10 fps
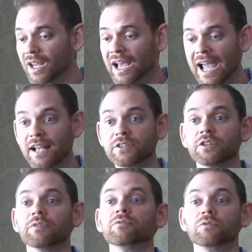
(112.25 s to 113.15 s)
has
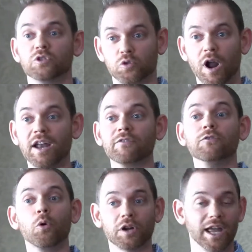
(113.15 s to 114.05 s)
to try to
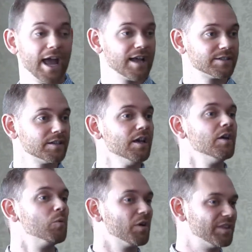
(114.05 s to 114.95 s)
forecast
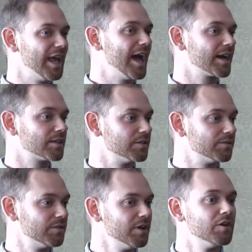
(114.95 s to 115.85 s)
what the
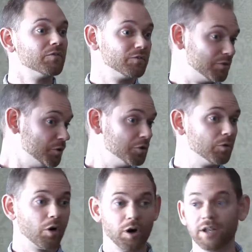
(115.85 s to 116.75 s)
active flu
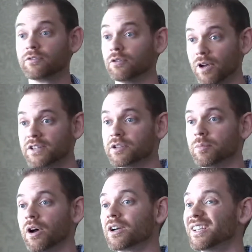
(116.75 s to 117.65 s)
or influenza
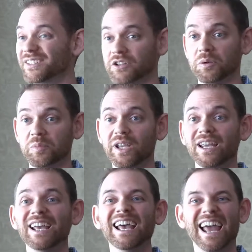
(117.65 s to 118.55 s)
bug is going to
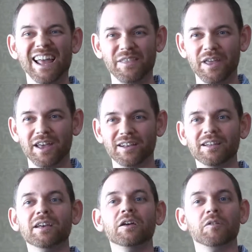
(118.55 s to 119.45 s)
be, and then
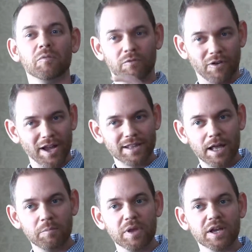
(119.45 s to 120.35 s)
find
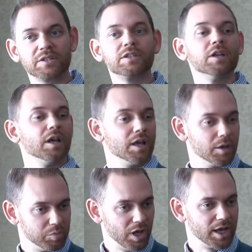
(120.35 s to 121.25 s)
that mix and
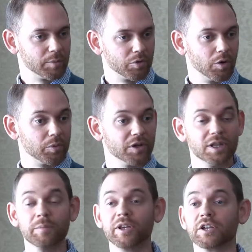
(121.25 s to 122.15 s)
apply it
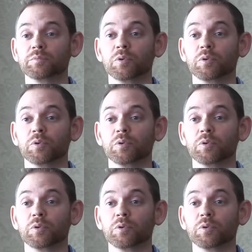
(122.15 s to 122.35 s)
appropriately, because